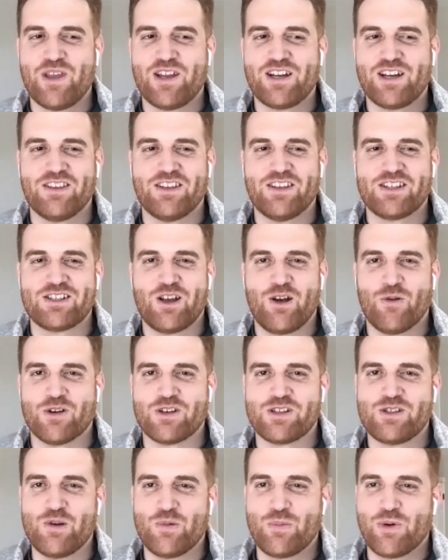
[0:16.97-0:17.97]
on the show. We're
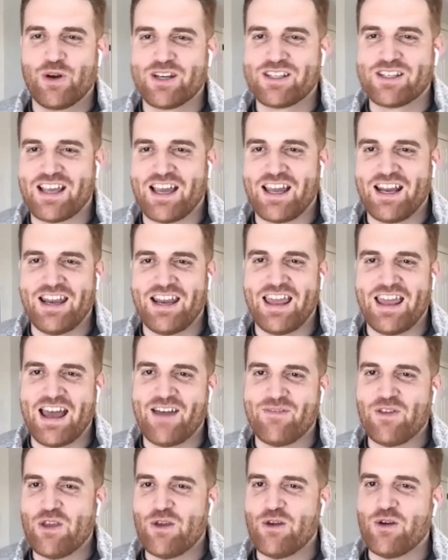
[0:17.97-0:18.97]
super excited to
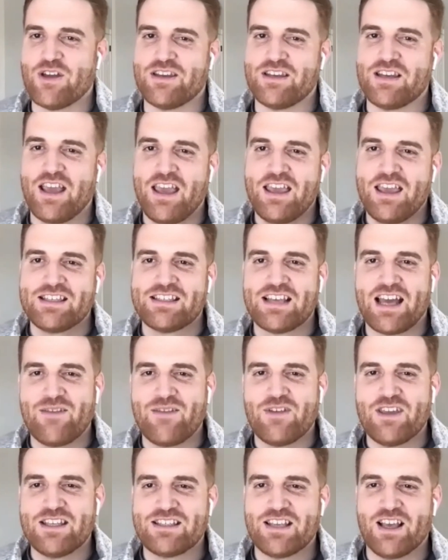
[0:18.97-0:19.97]
have you and
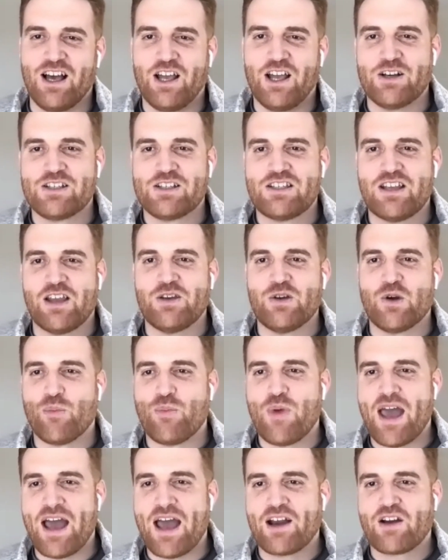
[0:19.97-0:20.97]
dive in to understand your
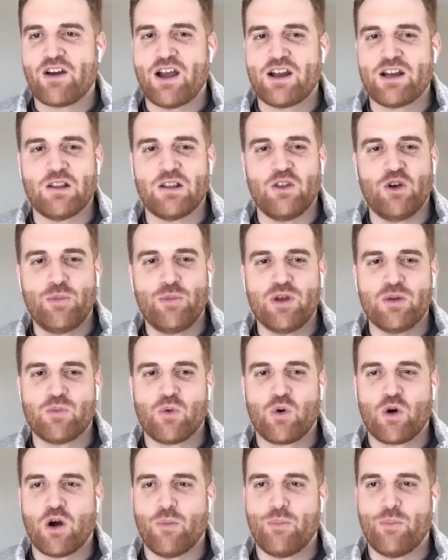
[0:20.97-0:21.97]
background, a little bit
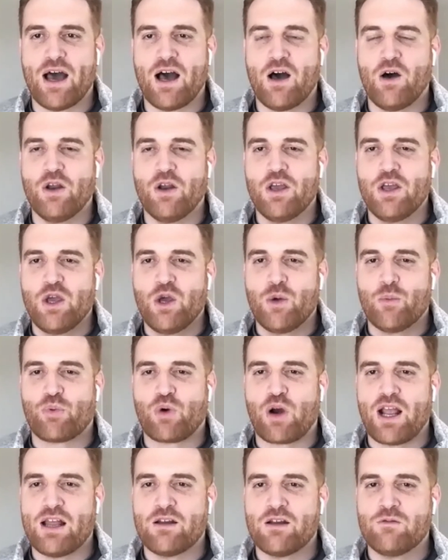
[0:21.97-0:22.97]
more about
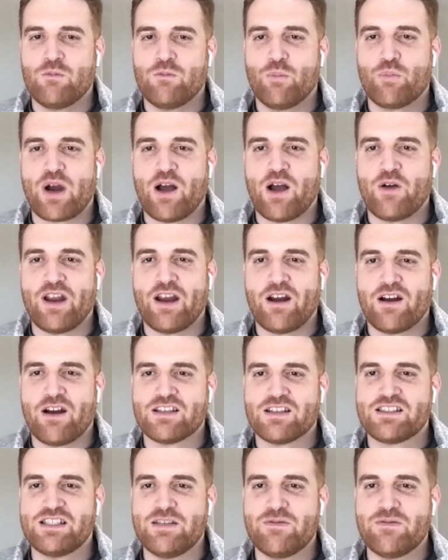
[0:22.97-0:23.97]
Brown
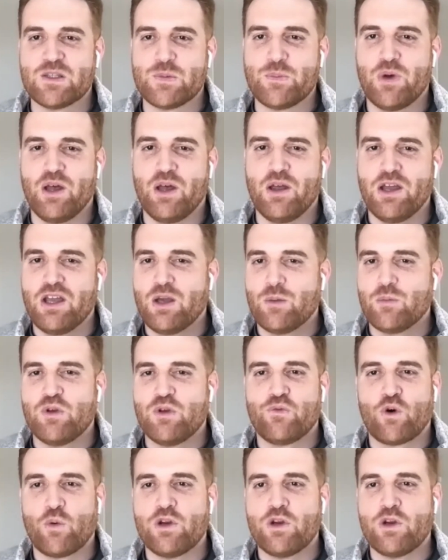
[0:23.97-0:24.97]
Harris Stevens. But
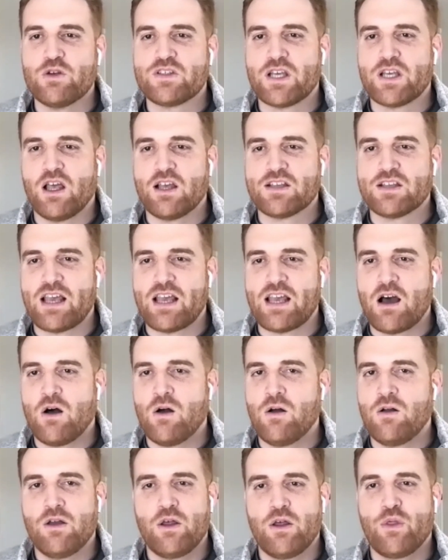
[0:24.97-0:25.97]
before we do, tell us
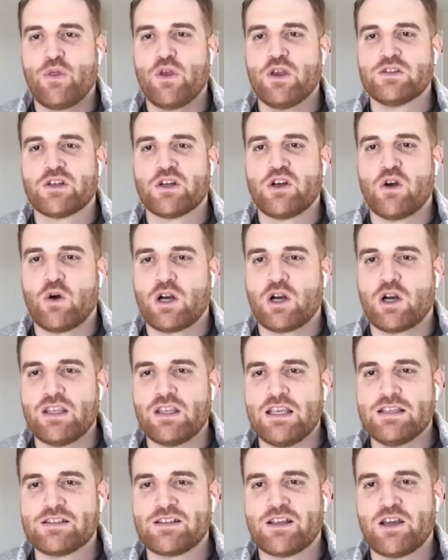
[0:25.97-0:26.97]
how things are going on
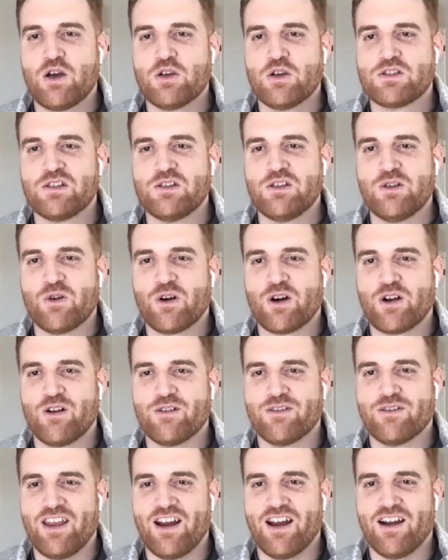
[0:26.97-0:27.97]
the East Coast in New York
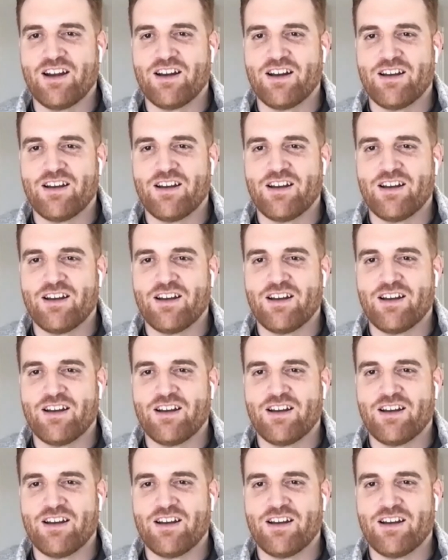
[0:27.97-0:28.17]
over there.